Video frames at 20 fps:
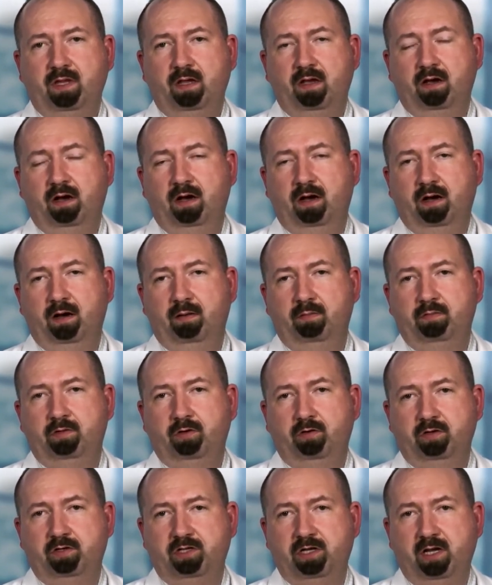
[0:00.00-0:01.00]

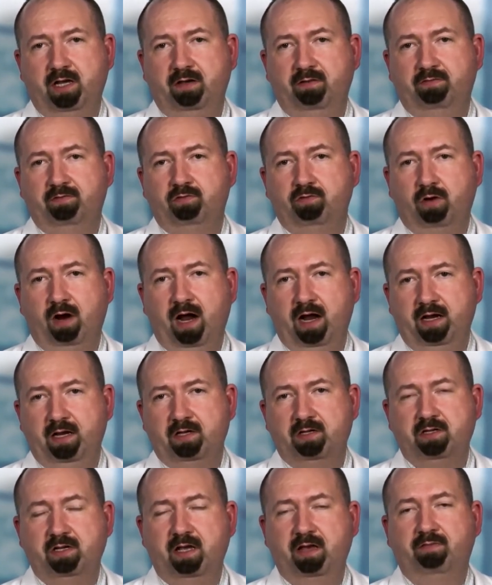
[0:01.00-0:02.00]
to achieve
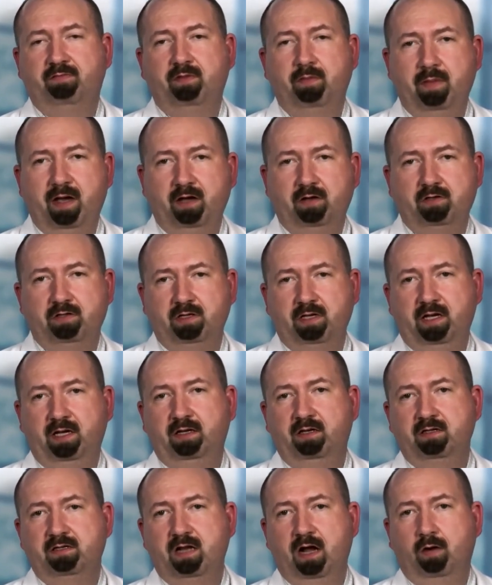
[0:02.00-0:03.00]
dryness if the male
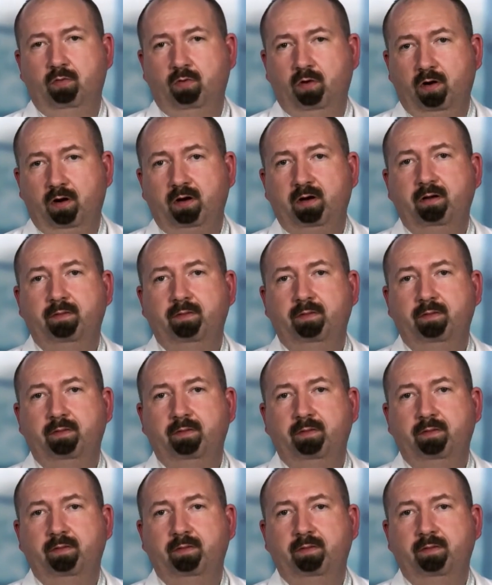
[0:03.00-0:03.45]
sling does not work.